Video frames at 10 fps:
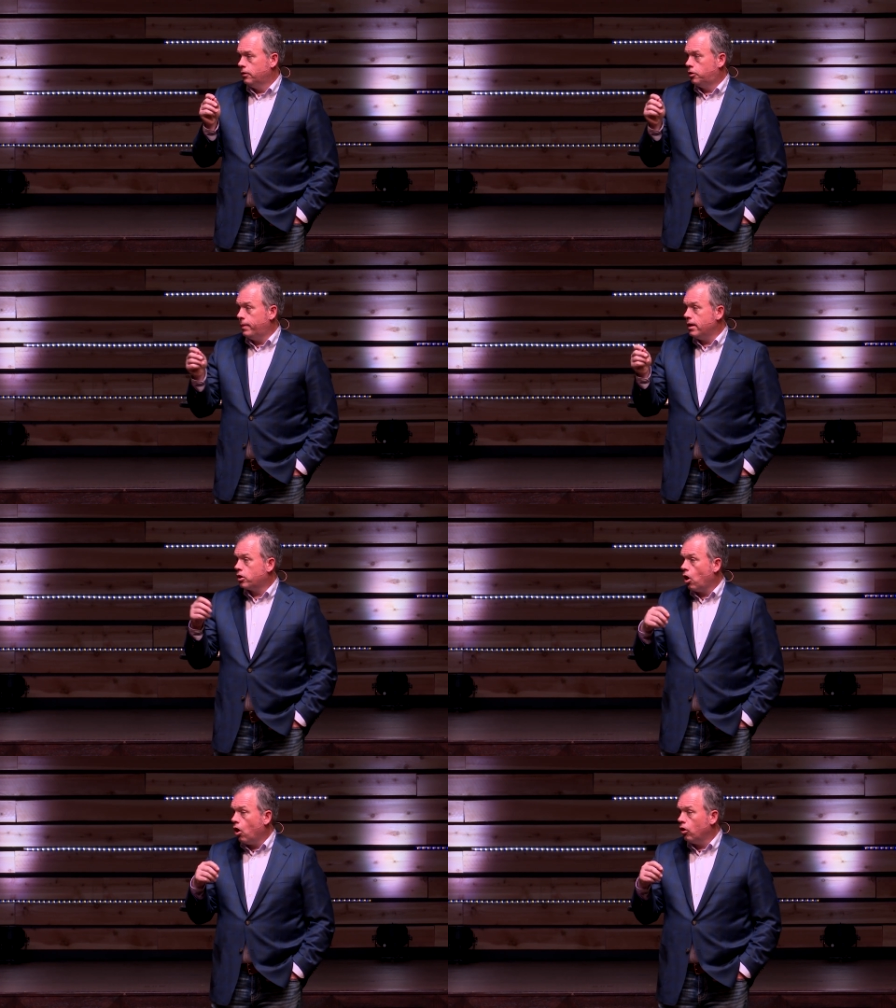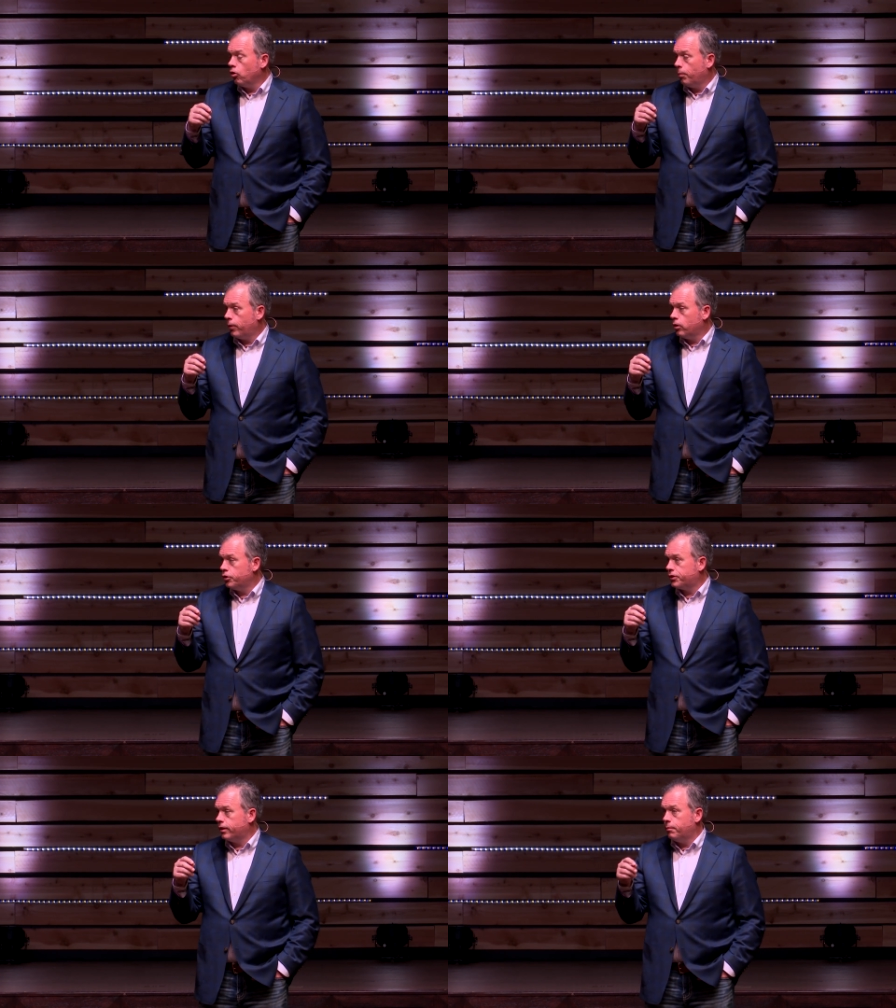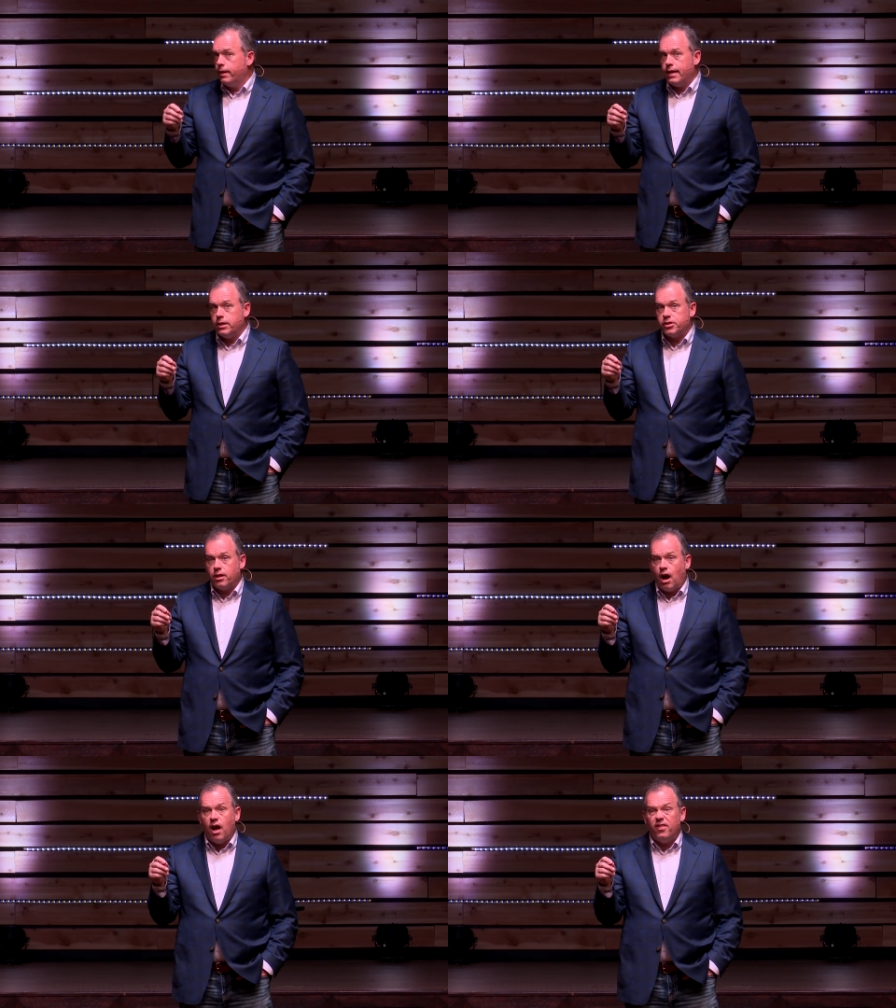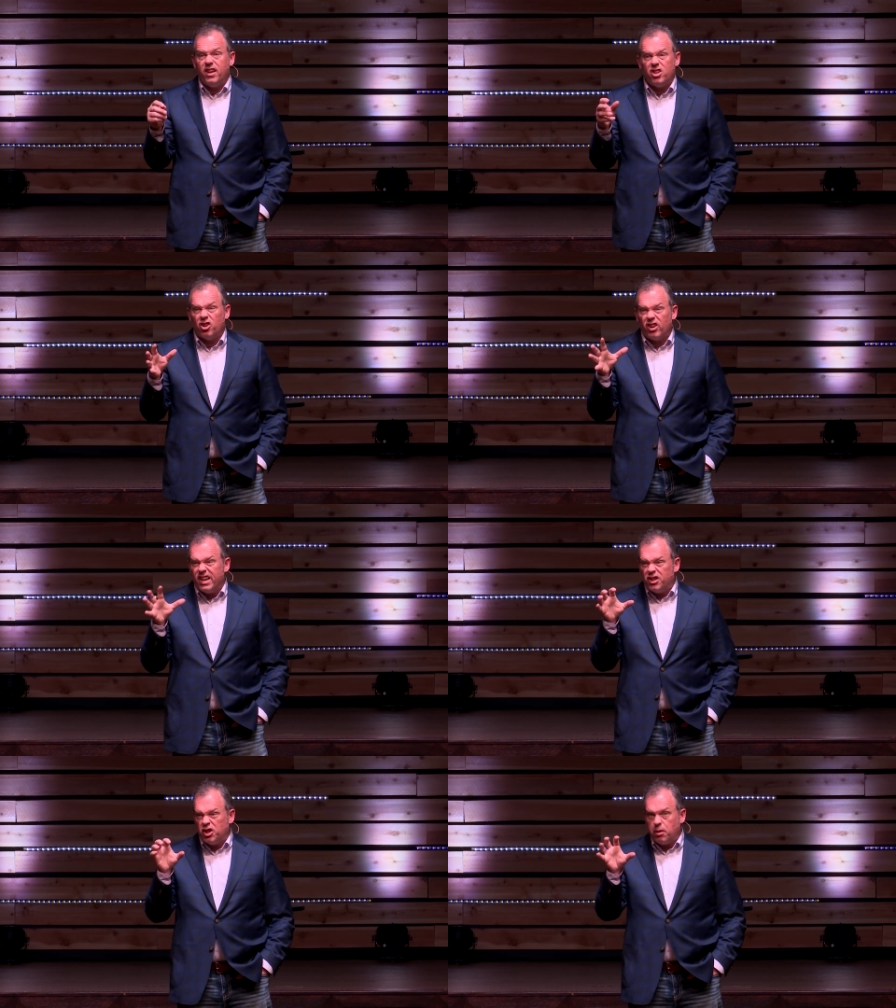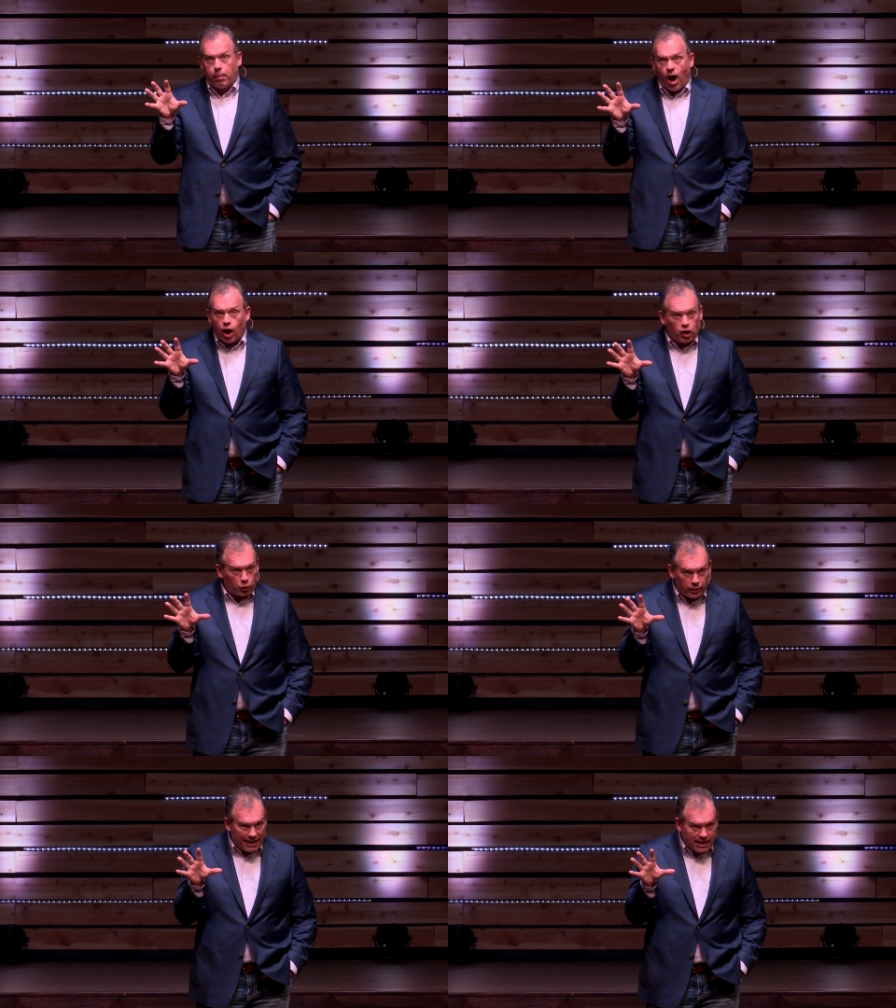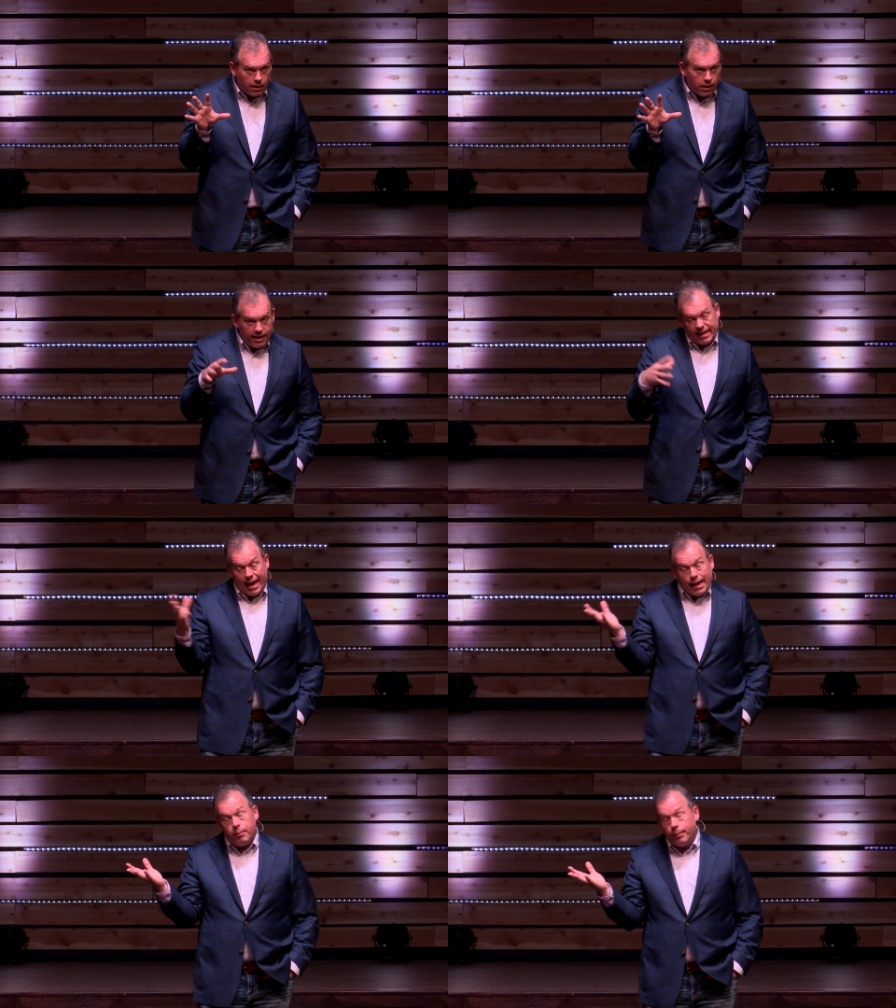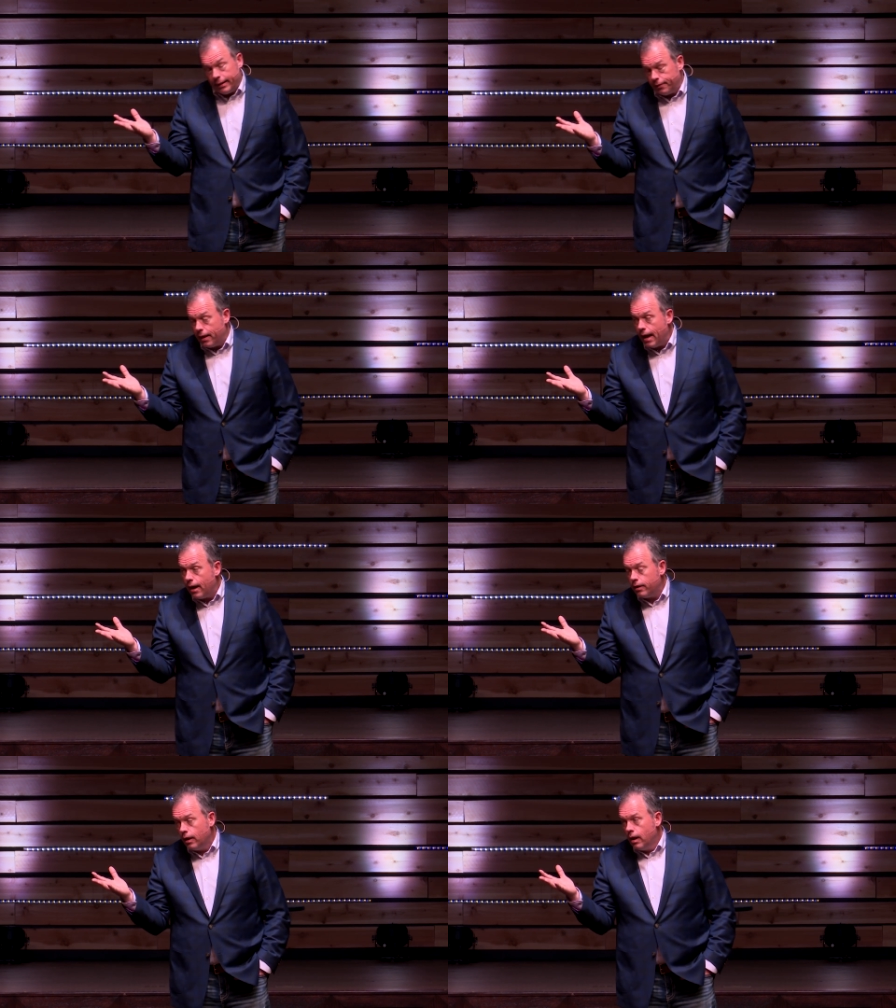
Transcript: To be a carnal person means not that you're into debauchery, that can mean that.